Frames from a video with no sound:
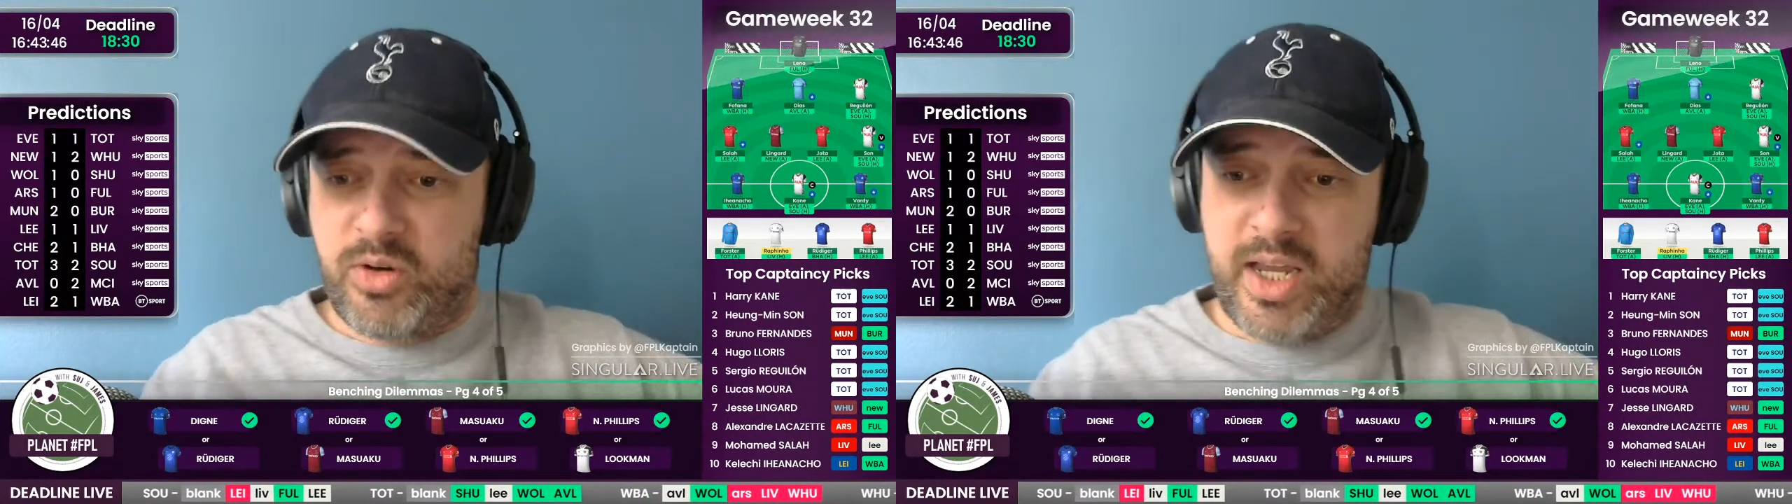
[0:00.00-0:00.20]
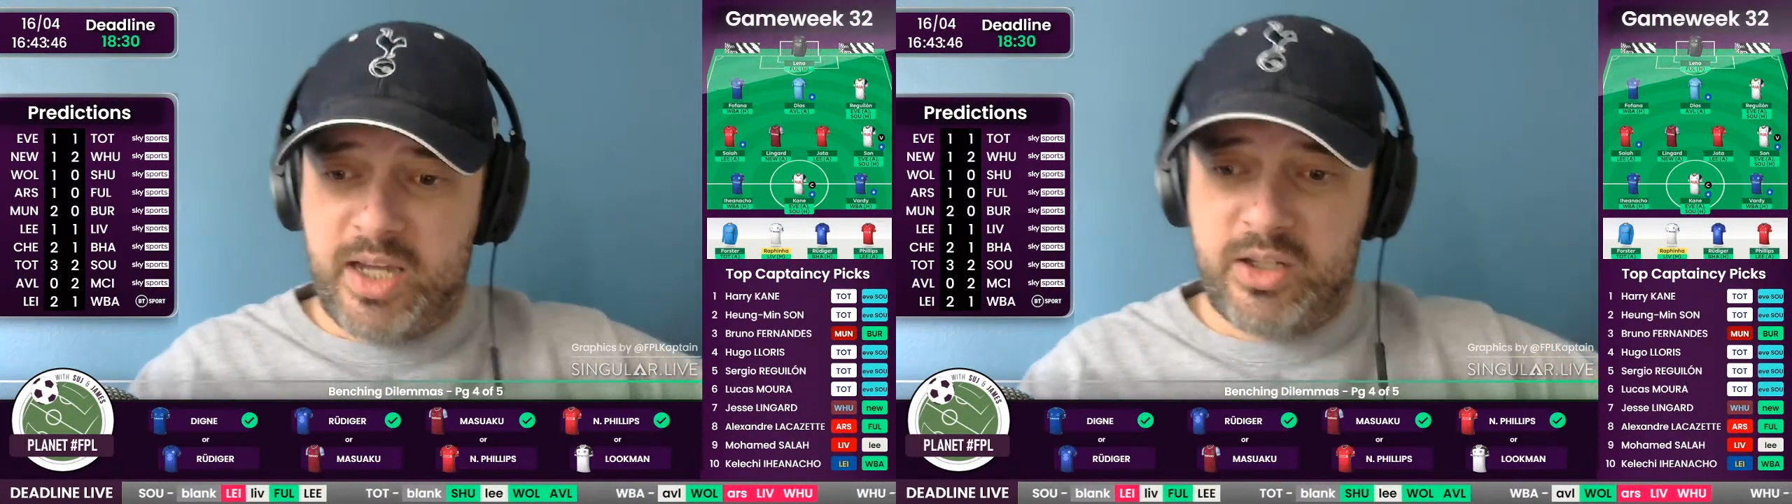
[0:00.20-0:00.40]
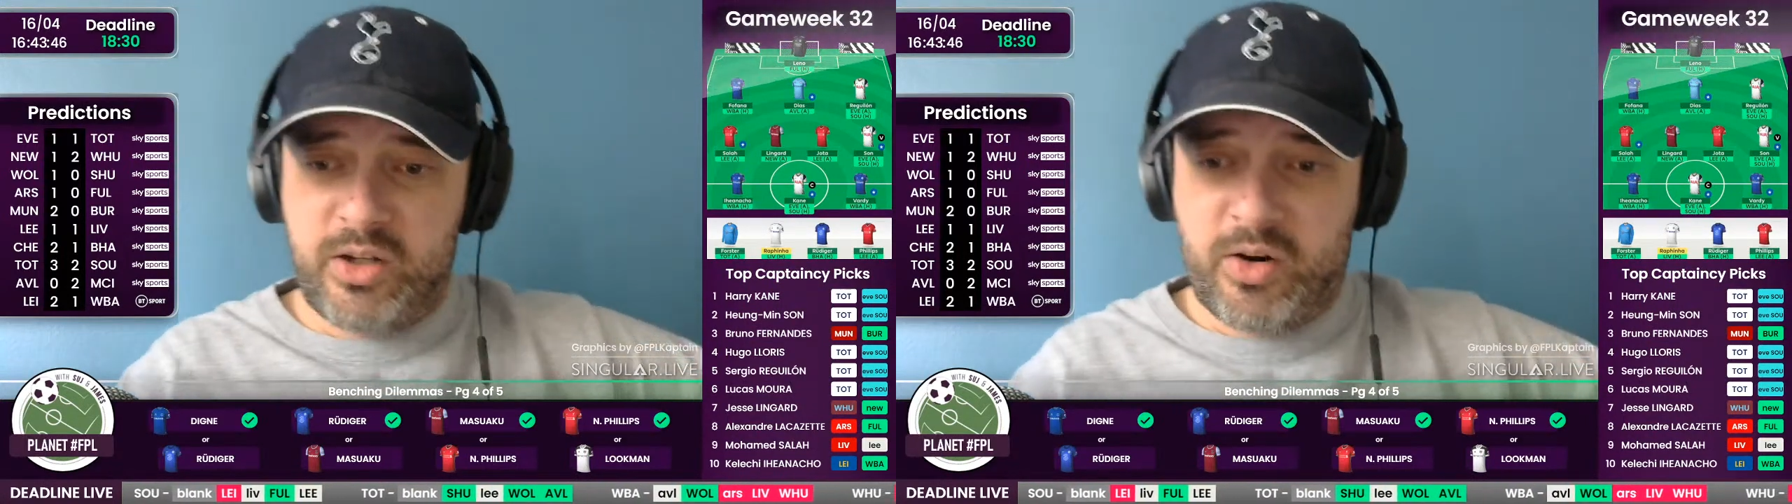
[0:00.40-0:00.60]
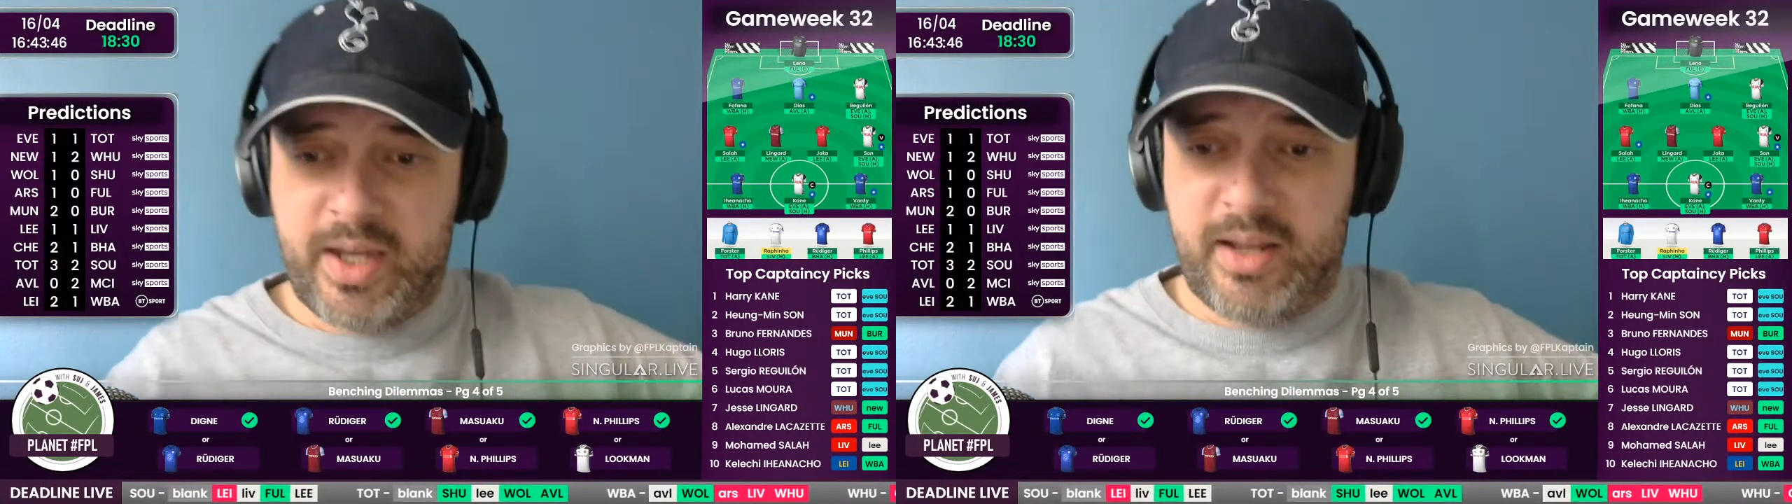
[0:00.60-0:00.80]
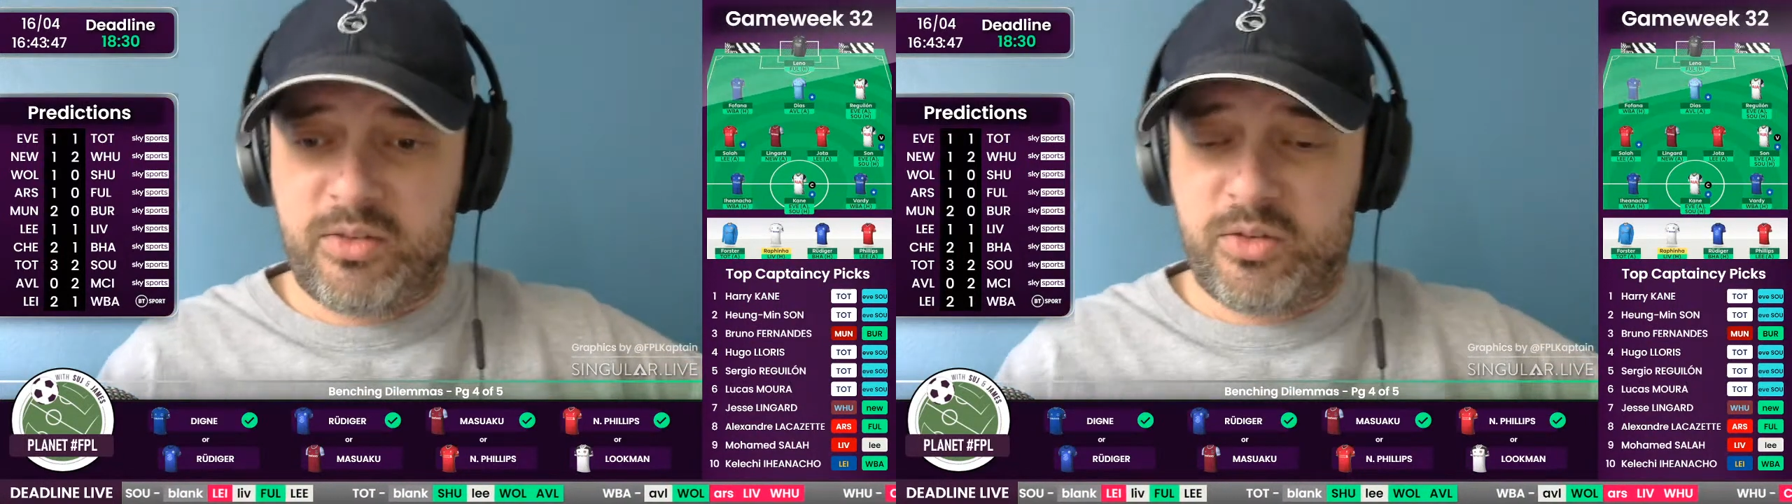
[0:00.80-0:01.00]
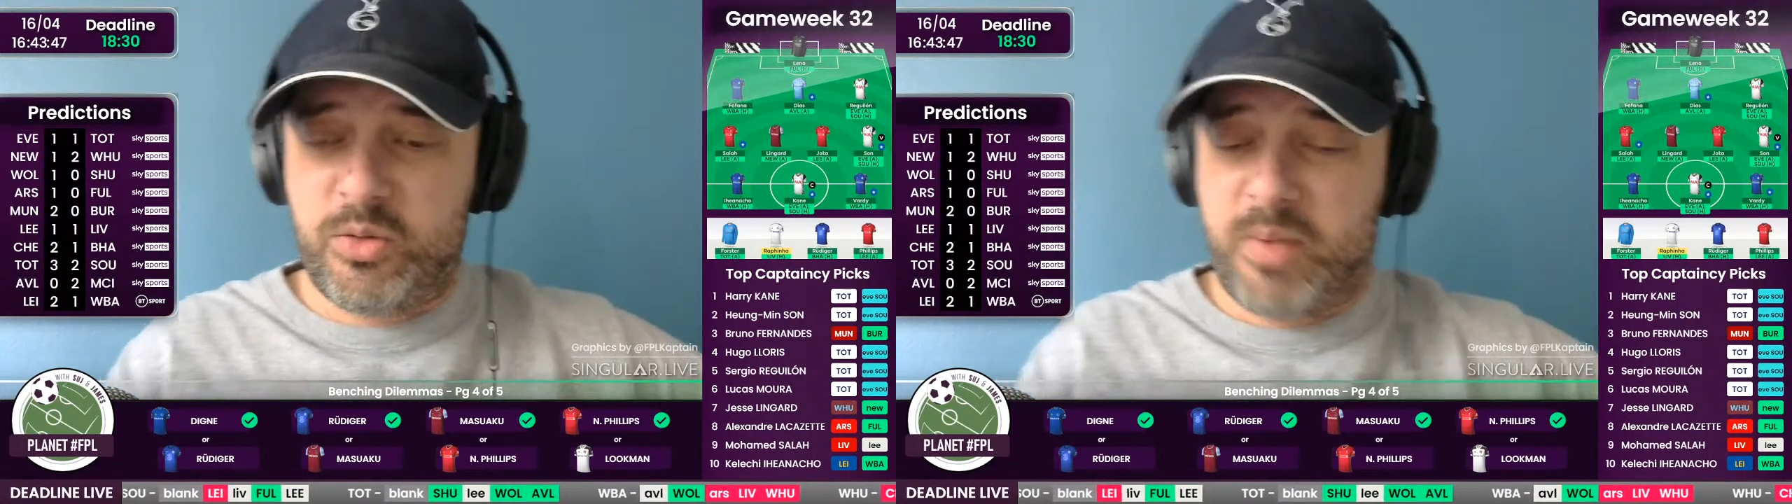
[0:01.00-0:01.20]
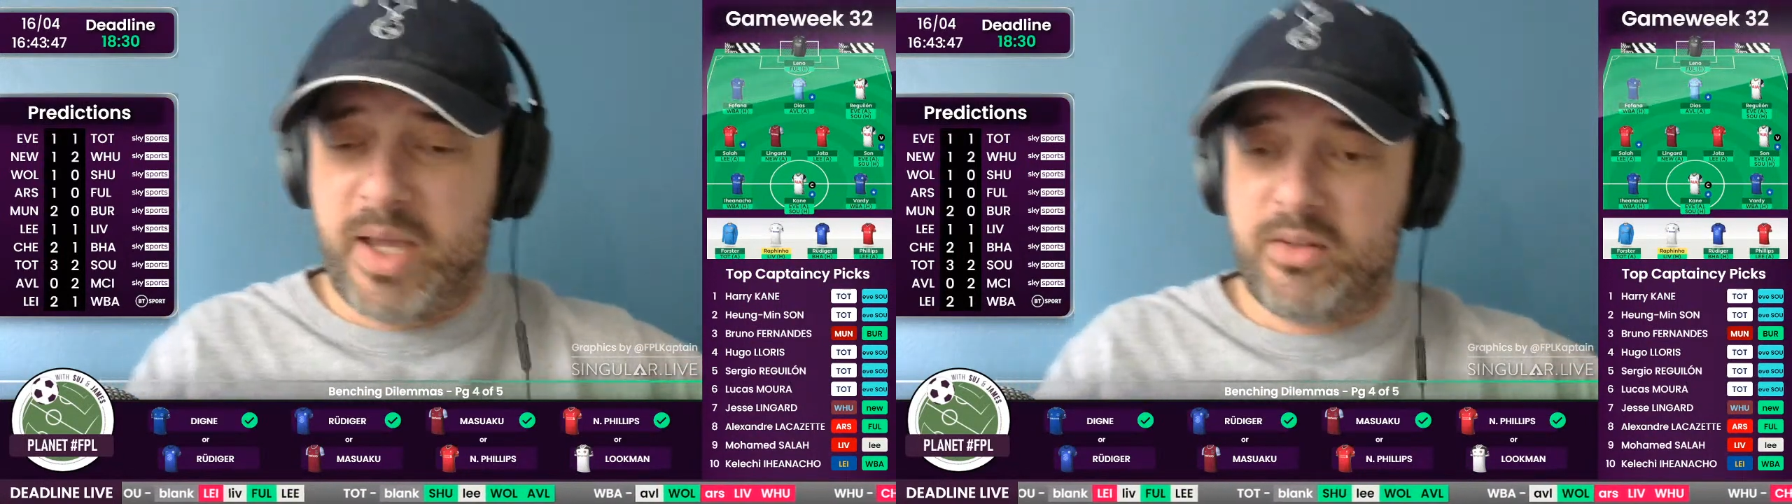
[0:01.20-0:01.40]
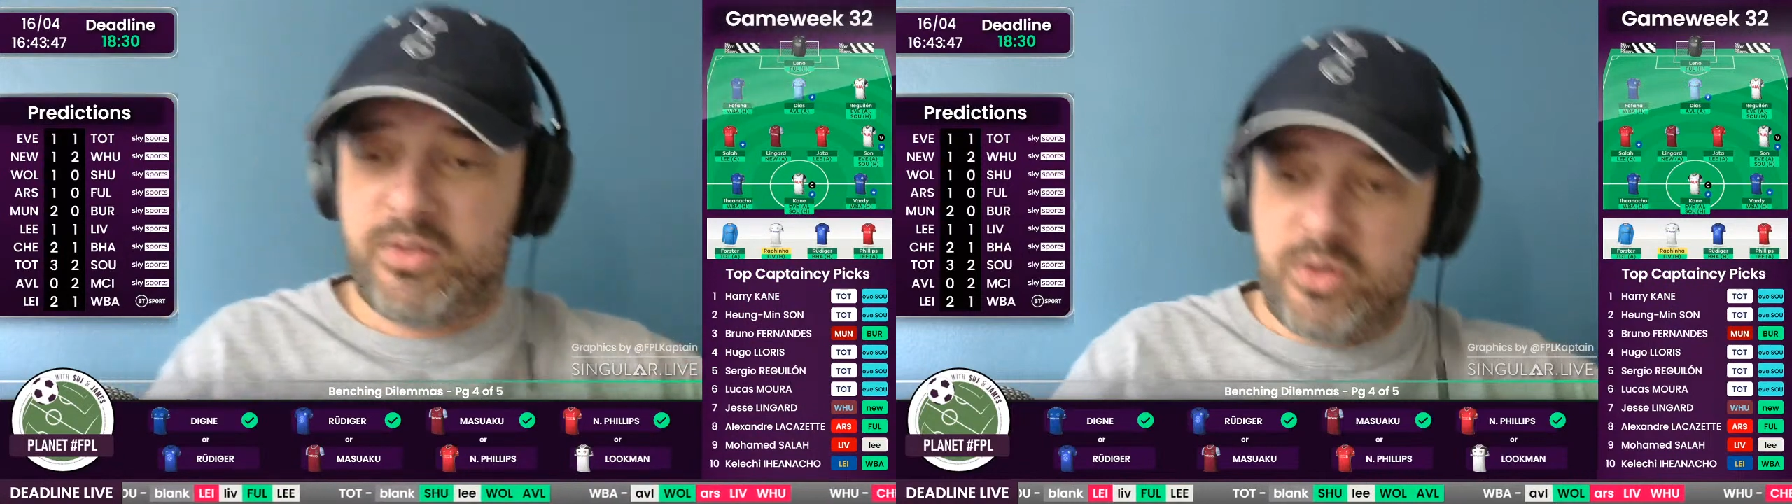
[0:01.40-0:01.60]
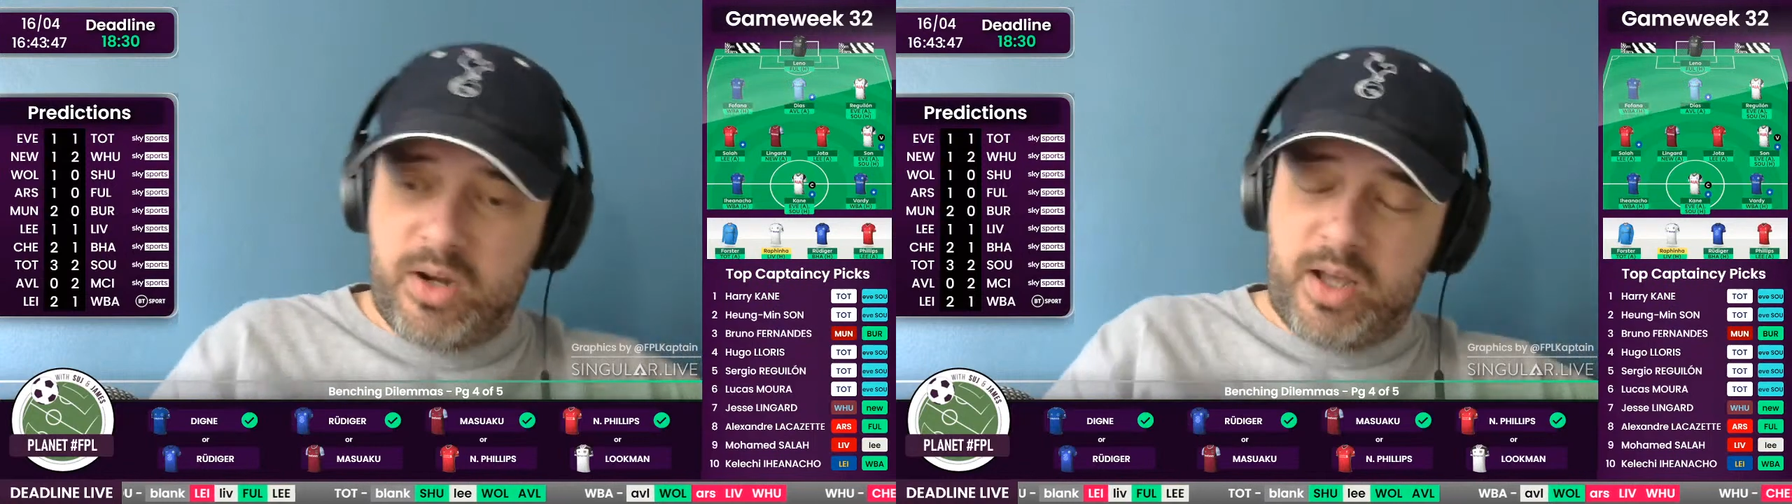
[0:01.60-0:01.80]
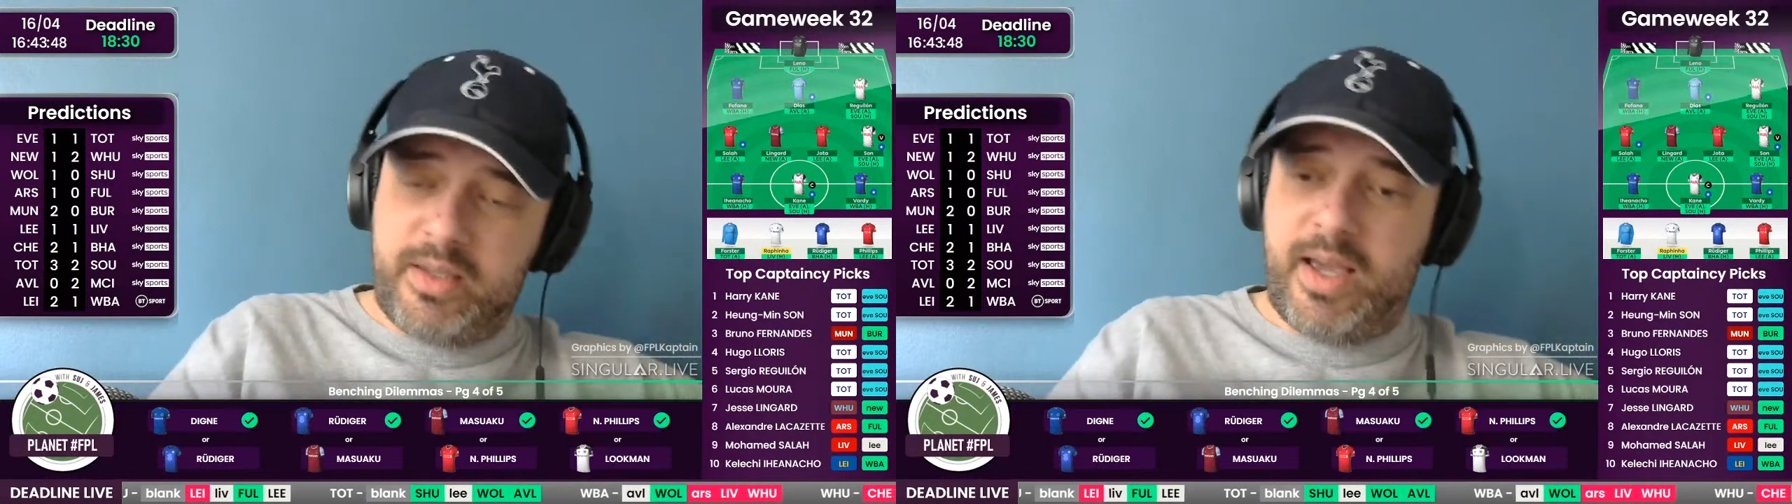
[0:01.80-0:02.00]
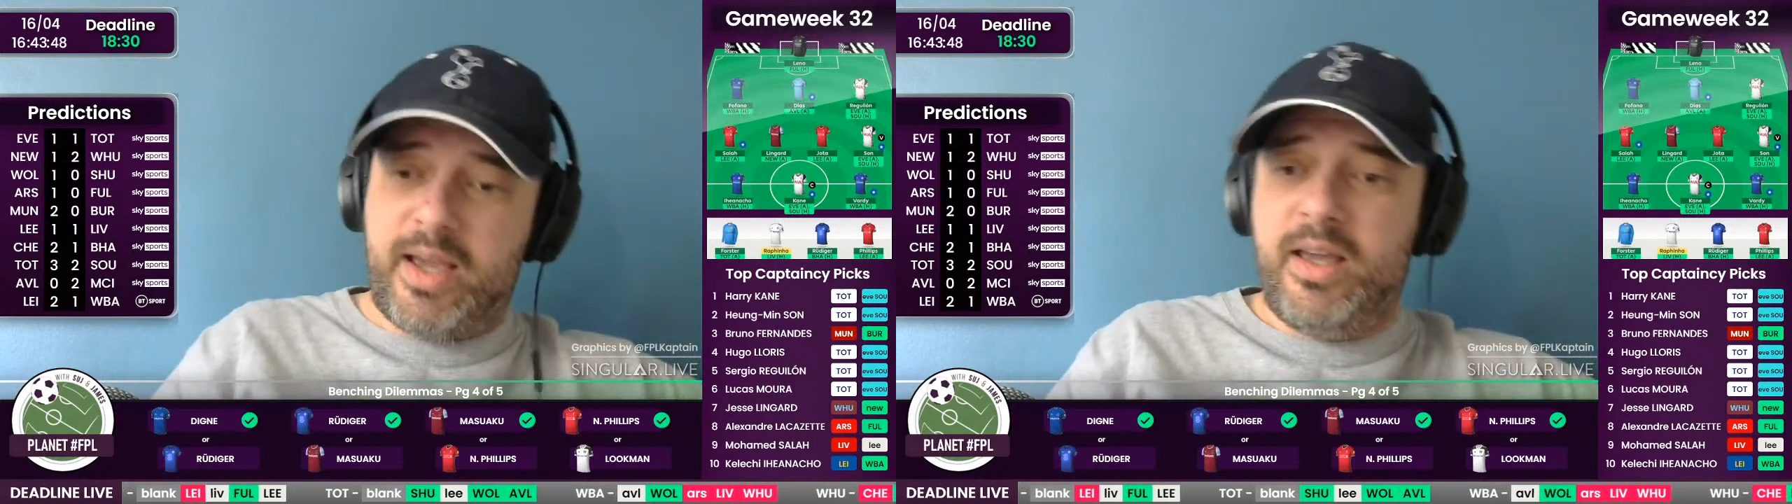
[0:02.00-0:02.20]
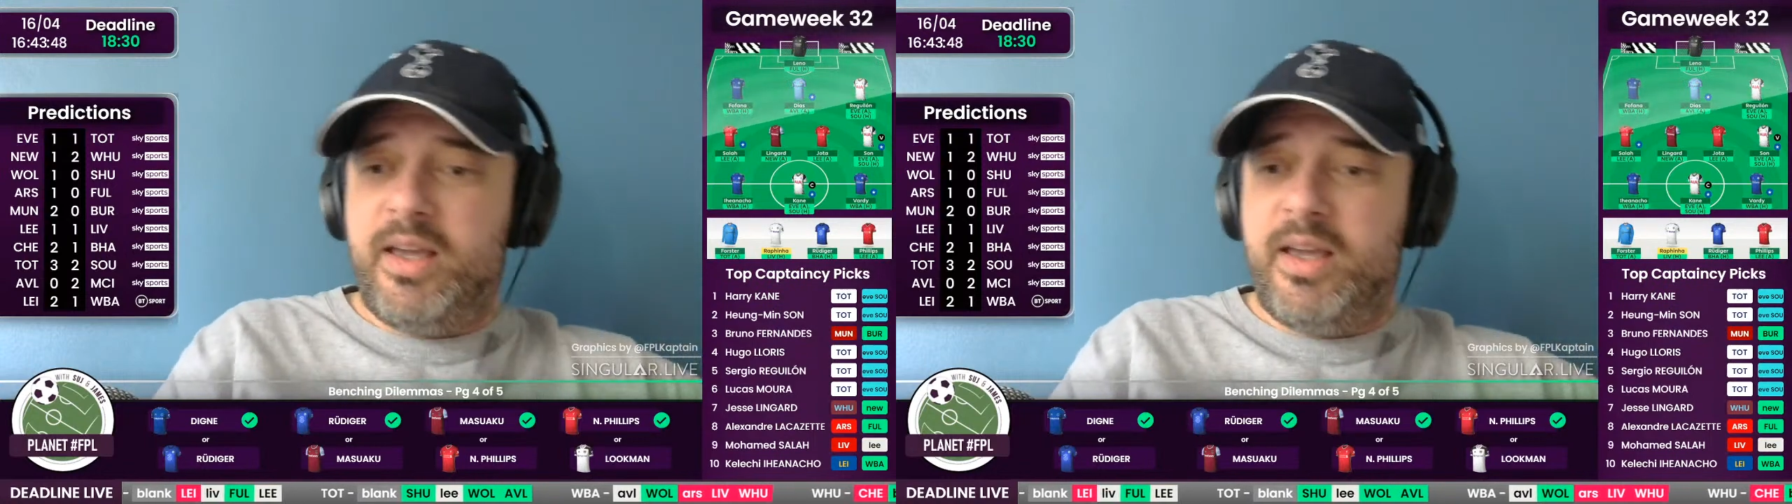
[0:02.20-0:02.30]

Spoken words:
Hint, United had 2 pens. Good luck, yeah.